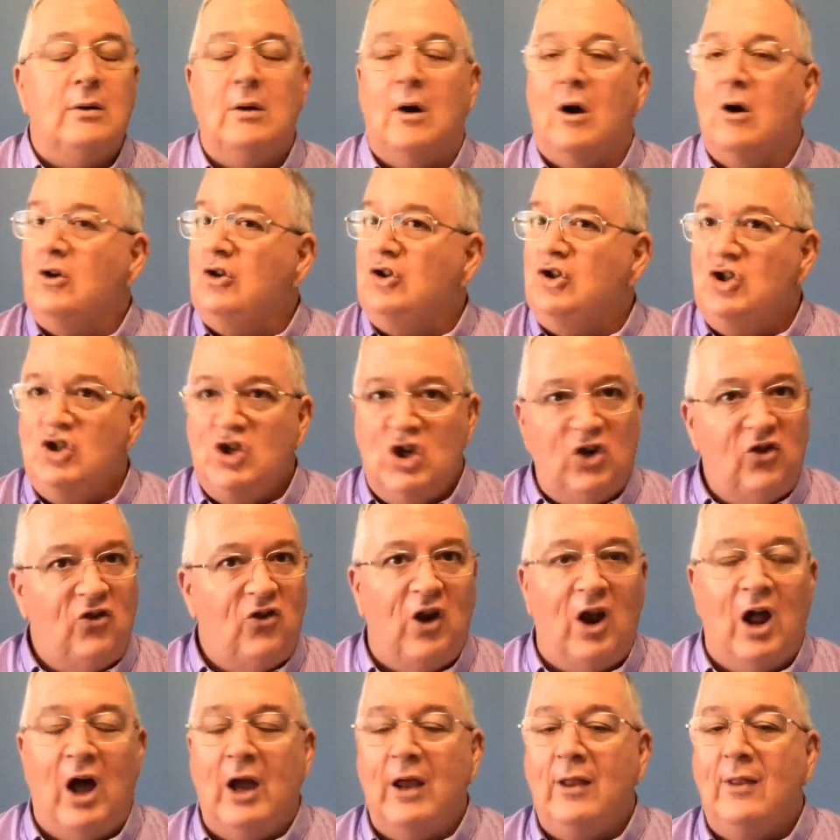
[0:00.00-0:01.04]
are just
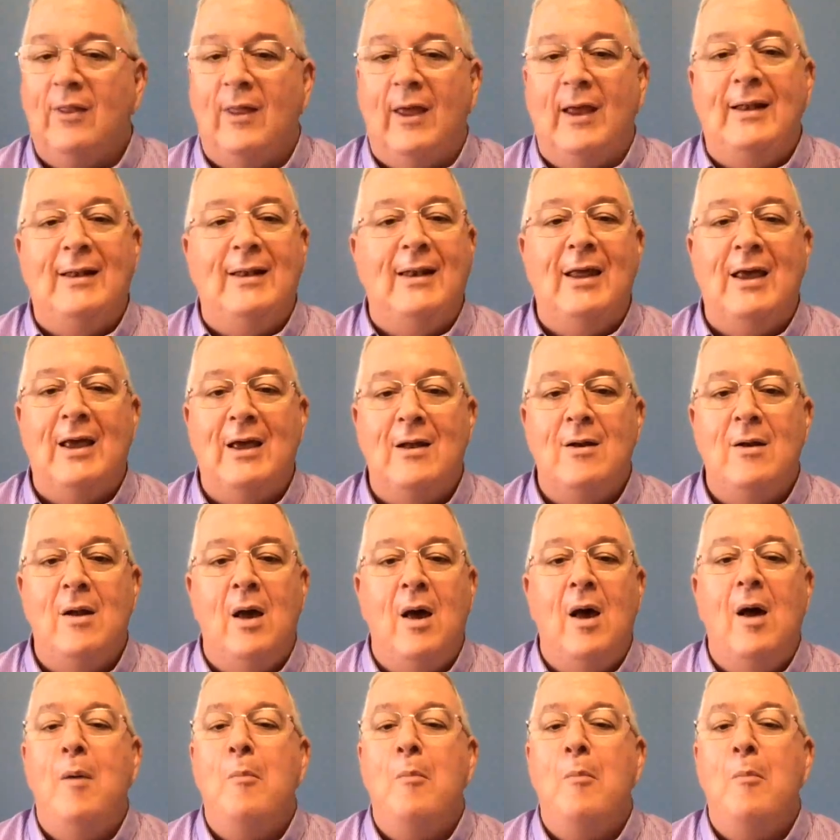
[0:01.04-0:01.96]
like they did